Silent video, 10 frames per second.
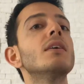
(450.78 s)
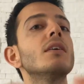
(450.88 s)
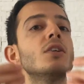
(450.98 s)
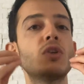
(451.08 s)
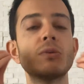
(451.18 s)

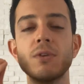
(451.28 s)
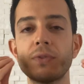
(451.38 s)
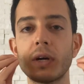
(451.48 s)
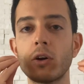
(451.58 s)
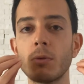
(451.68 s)
in terms of
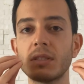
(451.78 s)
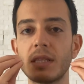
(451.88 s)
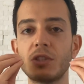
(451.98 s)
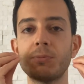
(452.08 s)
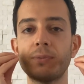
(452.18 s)
the aromas
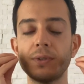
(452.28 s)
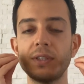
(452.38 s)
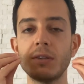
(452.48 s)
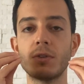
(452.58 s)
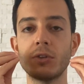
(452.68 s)
that you
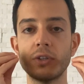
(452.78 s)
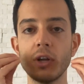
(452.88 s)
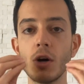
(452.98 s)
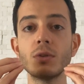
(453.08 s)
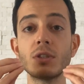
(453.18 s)
perceive in your
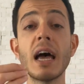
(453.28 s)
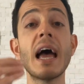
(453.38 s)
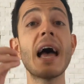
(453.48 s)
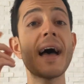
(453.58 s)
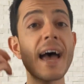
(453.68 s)
nose,
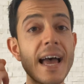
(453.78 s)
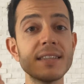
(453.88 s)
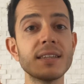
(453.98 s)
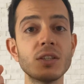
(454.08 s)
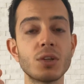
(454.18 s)

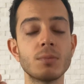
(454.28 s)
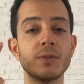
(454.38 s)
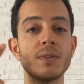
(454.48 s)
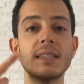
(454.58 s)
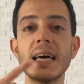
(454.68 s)
and in terms
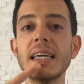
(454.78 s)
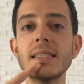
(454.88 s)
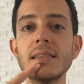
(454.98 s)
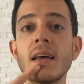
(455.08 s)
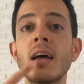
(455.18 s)
of the
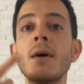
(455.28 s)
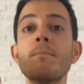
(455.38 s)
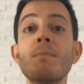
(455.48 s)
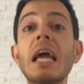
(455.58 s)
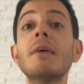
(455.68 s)
taste,
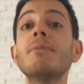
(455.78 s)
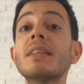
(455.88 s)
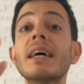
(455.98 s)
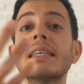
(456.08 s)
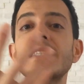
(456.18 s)
maybe
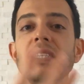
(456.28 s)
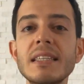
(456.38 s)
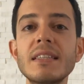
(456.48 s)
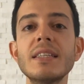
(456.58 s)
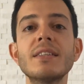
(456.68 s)
the
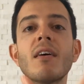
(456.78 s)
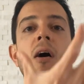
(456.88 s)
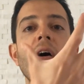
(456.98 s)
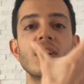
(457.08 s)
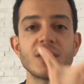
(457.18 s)
acidity, the
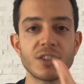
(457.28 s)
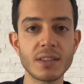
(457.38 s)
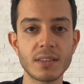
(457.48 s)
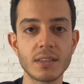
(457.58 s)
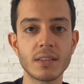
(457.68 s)

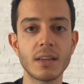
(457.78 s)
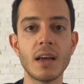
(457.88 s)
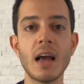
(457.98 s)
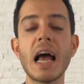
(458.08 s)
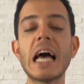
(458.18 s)
harshness
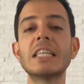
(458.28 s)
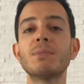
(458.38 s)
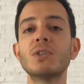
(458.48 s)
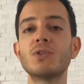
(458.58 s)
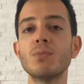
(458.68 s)
has
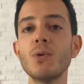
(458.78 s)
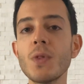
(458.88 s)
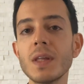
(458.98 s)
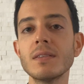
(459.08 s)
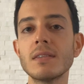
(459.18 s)
been
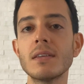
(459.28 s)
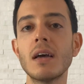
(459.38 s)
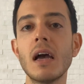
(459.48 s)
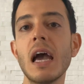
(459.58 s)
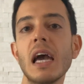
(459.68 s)
smoothened,
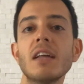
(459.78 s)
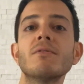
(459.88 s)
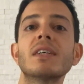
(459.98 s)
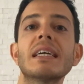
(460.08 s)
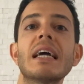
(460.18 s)
and
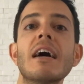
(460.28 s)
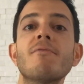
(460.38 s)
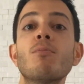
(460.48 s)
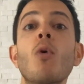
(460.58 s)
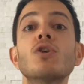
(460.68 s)
we're gonna have
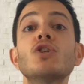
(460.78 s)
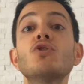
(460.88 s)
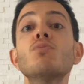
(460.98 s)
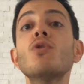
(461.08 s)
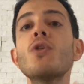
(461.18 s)
more
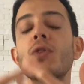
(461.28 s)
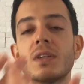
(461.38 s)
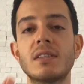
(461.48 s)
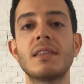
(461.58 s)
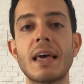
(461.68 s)

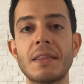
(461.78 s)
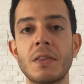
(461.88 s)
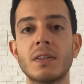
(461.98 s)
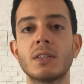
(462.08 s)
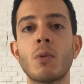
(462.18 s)
smoothness than
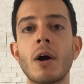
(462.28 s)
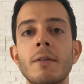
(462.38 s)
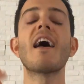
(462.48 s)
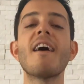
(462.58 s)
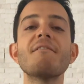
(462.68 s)
in this wine.
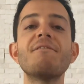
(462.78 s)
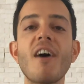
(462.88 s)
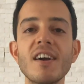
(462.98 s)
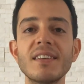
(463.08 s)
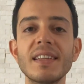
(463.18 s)
And
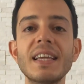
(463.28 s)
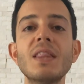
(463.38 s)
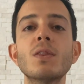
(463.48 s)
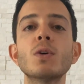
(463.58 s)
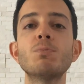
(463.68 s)
finally,
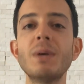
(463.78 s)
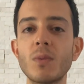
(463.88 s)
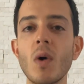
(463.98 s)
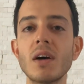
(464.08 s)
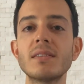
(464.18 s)
in those big
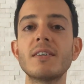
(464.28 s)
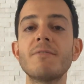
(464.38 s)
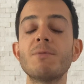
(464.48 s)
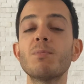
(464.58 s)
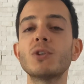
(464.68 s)
wines that
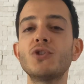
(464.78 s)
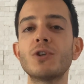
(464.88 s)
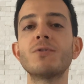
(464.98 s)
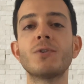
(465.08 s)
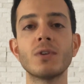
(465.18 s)
have been
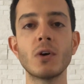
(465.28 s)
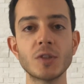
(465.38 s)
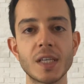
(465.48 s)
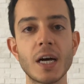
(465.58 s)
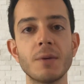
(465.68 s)
matured for a long
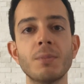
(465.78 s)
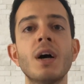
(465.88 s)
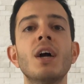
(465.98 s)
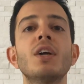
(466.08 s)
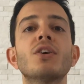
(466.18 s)
time,
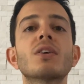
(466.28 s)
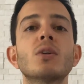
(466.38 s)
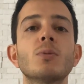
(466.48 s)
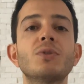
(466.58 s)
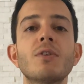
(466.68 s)
you're
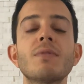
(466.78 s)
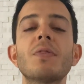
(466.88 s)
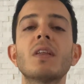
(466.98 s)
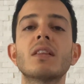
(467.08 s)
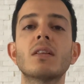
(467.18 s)
gonna observe
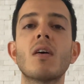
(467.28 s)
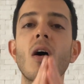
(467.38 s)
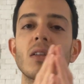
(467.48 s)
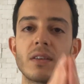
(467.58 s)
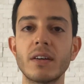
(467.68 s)
that the
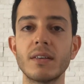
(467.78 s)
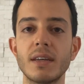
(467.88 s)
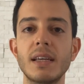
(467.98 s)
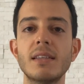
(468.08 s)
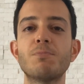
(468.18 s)
color
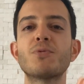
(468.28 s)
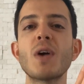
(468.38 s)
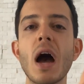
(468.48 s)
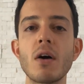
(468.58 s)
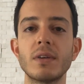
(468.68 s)
is
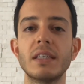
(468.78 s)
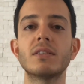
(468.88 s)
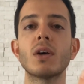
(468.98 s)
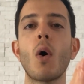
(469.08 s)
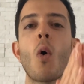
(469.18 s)
browny,
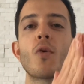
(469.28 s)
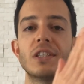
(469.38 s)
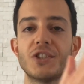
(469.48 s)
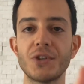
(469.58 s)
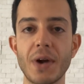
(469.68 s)
it's
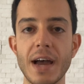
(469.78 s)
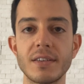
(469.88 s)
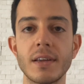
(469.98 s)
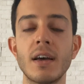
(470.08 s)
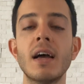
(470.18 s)
orangey
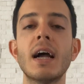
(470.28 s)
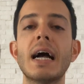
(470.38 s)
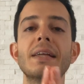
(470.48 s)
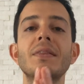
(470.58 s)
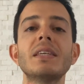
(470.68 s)
red.
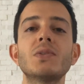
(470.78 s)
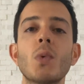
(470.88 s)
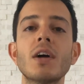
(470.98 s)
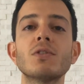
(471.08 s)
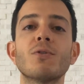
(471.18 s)
And in these
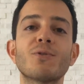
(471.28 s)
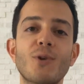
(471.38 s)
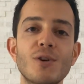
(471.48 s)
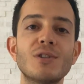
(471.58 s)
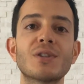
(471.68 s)
wines, of
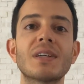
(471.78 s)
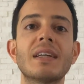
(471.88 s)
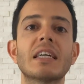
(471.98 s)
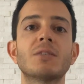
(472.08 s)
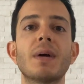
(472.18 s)
course, you're gonna
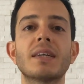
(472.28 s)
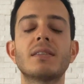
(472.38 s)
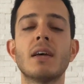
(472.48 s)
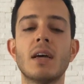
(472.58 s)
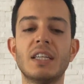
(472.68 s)

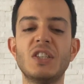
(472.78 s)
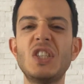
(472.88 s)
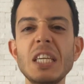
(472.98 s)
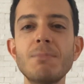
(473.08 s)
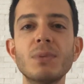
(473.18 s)
expect
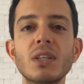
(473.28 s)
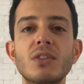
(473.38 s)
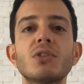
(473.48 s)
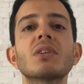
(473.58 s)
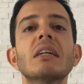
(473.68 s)

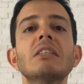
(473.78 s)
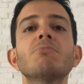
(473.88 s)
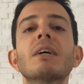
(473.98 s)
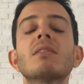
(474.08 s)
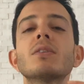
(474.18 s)
deepness, you're gonna
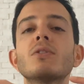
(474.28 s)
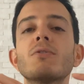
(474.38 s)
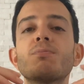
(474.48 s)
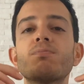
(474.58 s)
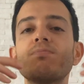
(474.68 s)
expect lots
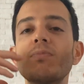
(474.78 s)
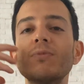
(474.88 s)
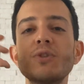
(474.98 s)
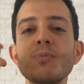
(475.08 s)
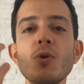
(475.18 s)
of
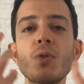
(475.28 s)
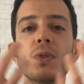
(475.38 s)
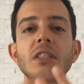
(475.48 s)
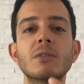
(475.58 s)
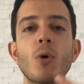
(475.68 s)

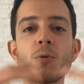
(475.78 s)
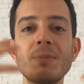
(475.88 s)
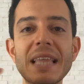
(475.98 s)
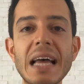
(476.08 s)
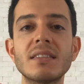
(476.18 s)
smoothness,
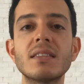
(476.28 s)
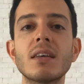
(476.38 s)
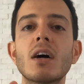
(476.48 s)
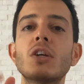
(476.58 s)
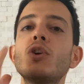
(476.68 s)

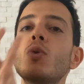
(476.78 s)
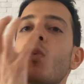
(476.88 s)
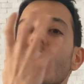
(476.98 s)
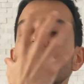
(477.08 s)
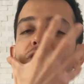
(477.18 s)
morbidezza. You
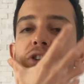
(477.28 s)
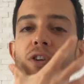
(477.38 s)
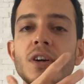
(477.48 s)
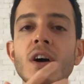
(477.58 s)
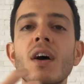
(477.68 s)
want
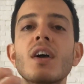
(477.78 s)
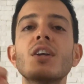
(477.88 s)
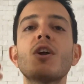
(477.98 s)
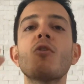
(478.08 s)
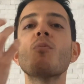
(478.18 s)
your,
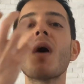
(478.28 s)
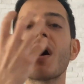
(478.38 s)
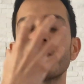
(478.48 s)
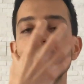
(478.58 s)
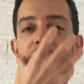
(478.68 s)

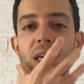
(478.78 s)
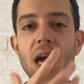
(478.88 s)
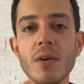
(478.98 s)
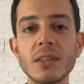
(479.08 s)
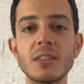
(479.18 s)
mouth to be
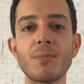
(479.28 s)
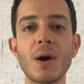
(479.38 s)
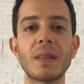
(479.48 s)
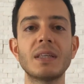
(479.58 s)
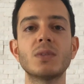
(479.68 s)
caressed
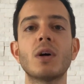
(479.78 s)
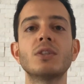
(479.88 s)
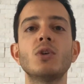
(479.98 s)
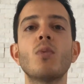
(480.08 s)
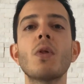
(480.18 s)
by these
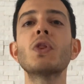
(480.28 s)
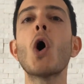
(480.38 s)
wines. You want the